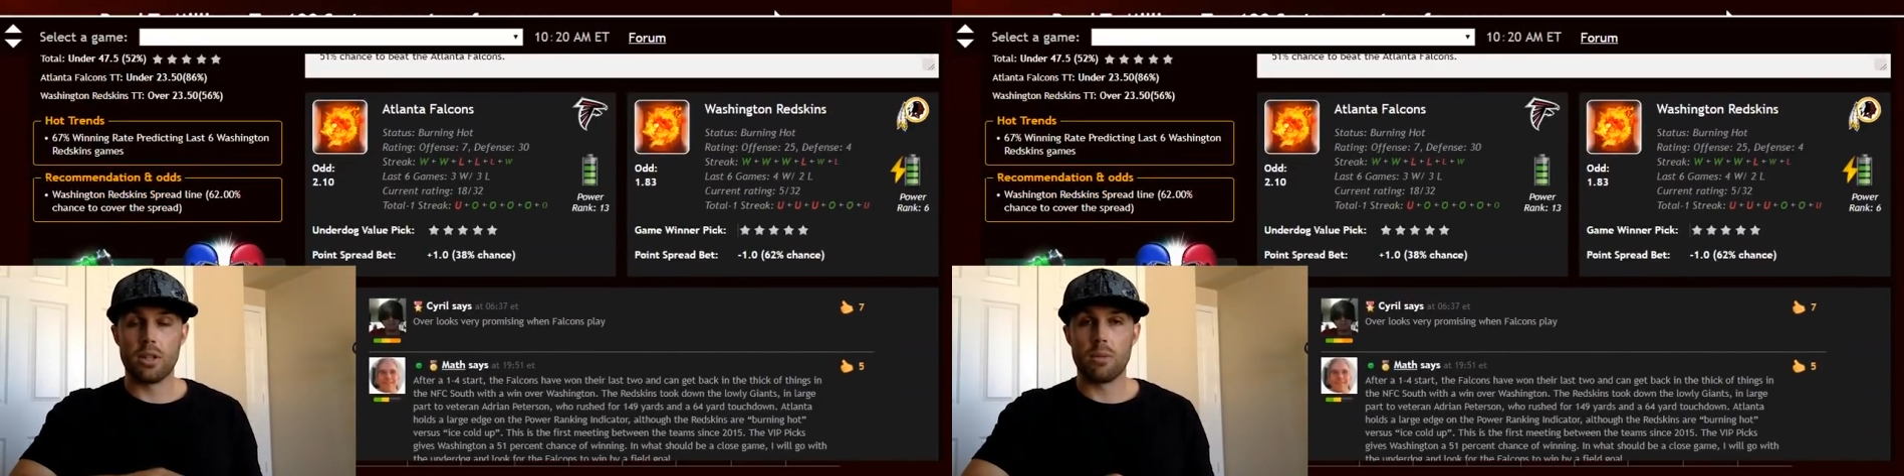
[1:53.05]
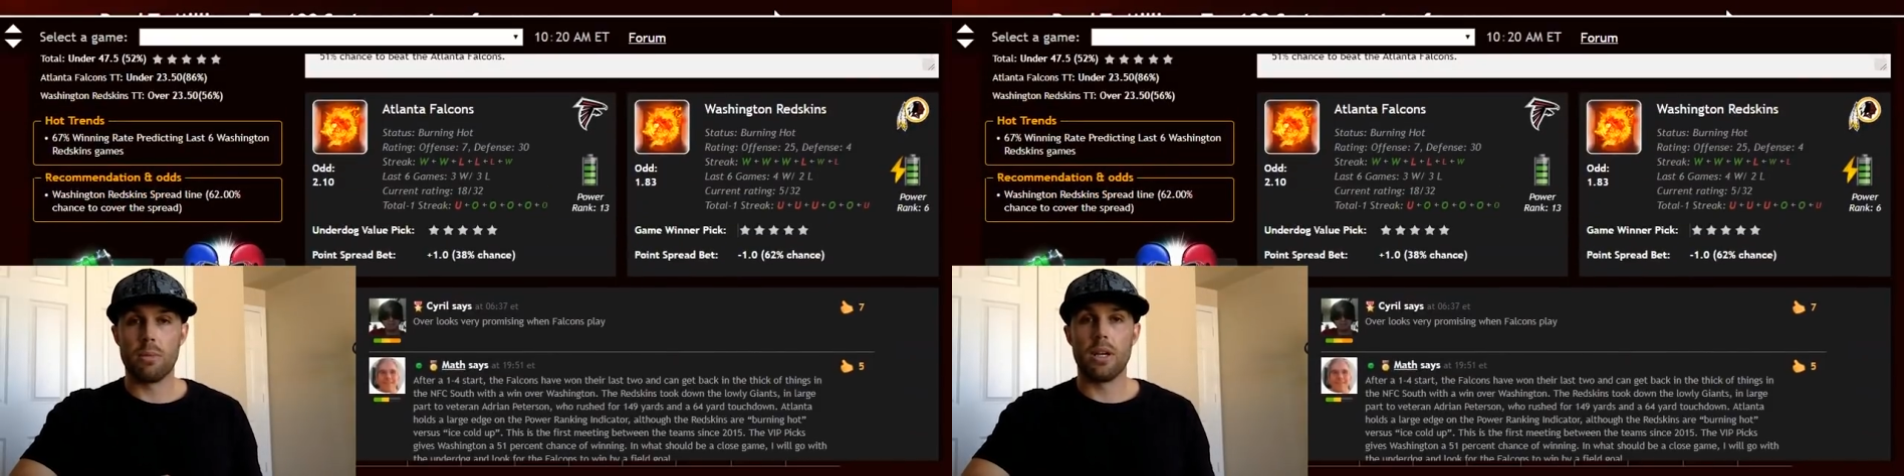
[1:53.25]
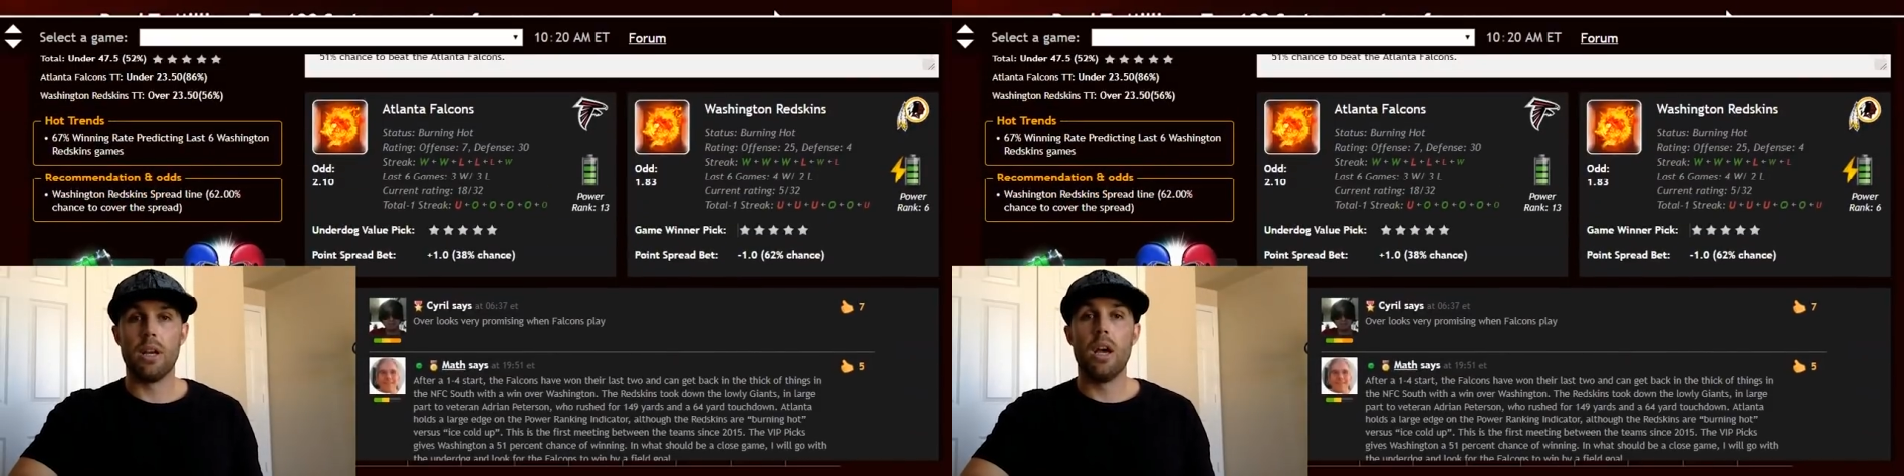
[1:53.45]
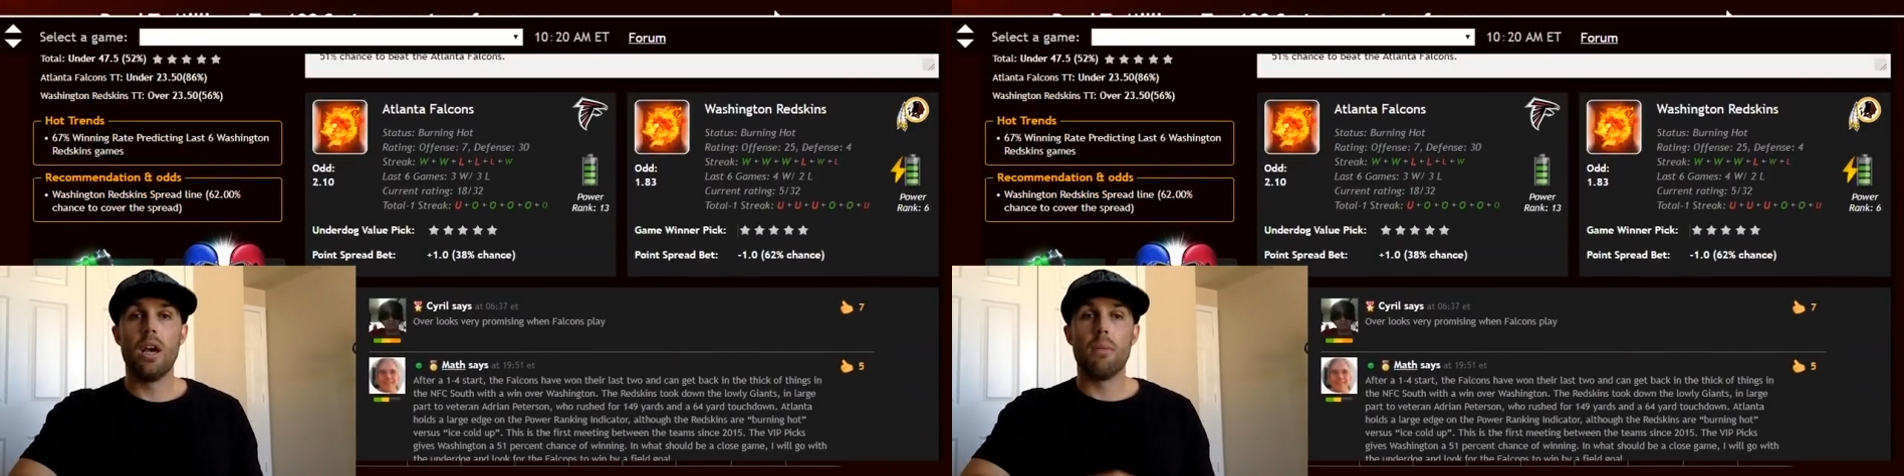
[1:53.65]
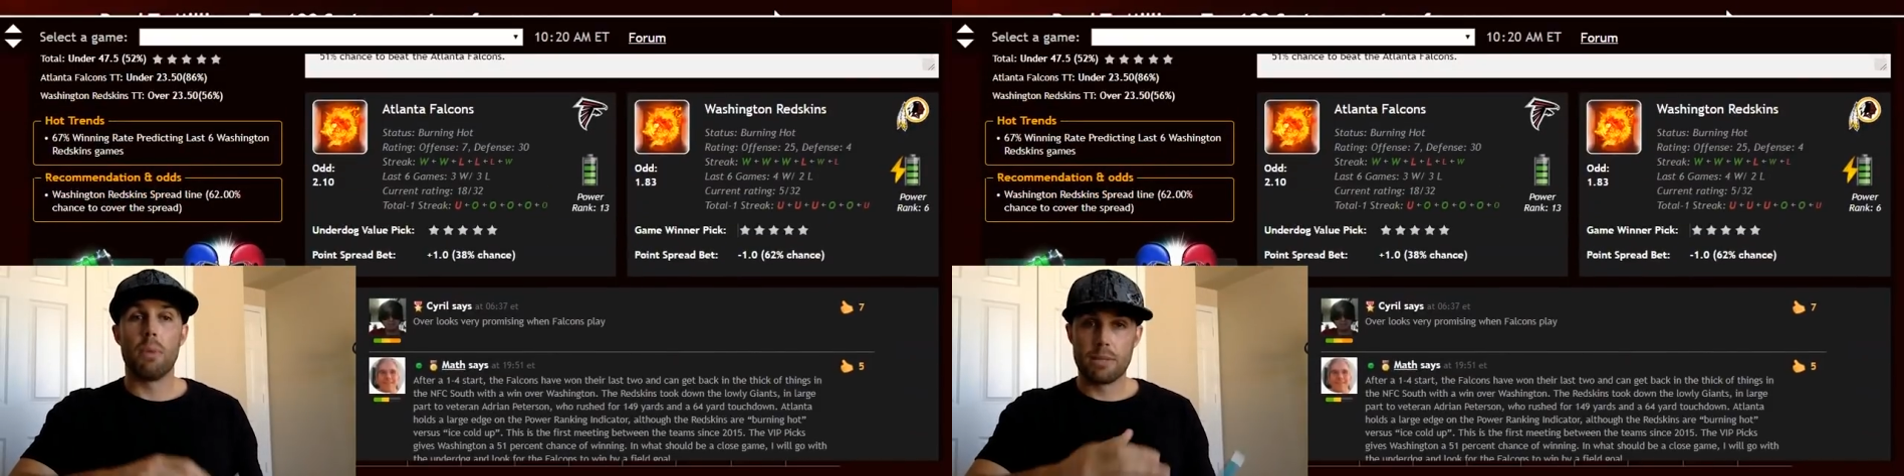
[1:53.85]
a little bit,
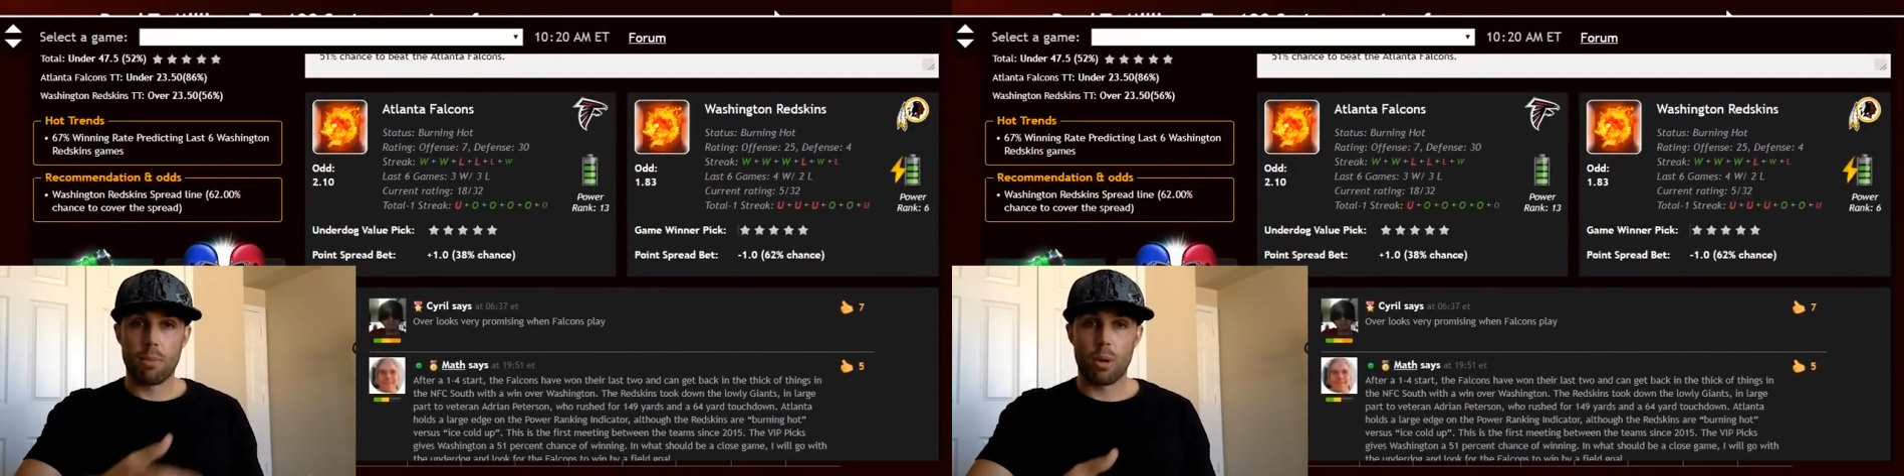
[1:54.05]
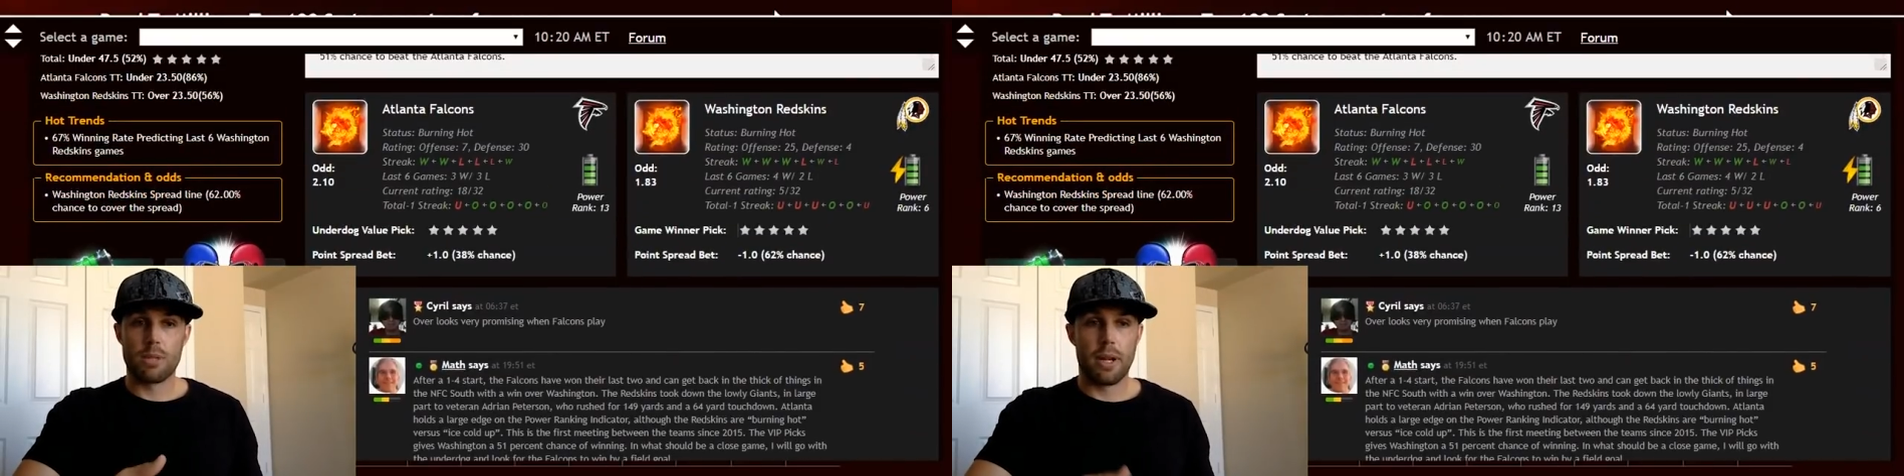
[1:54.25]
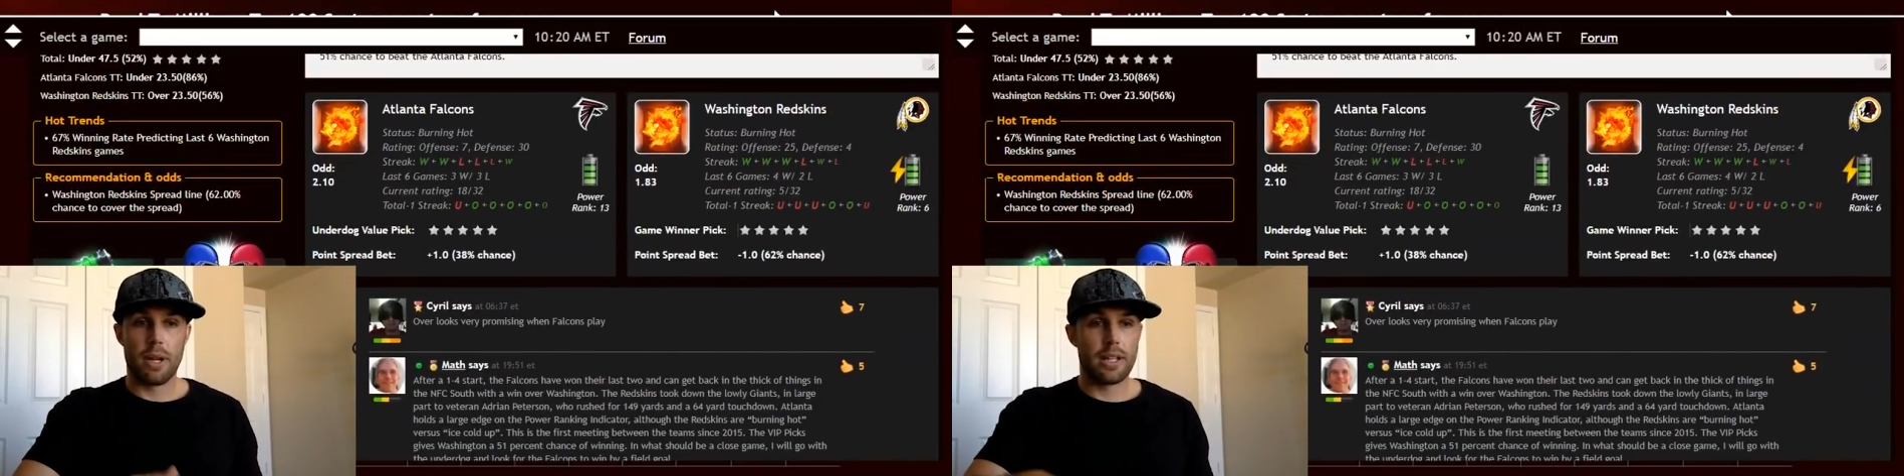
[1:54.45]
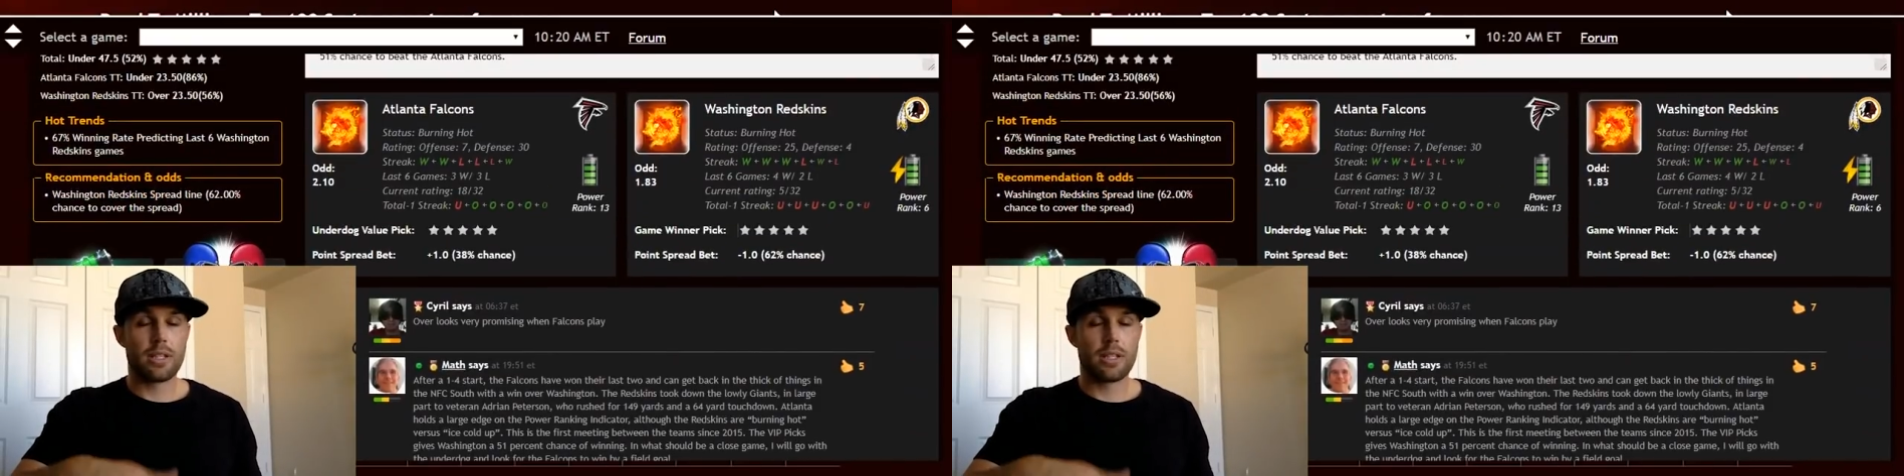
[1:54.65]
but it's sports betting.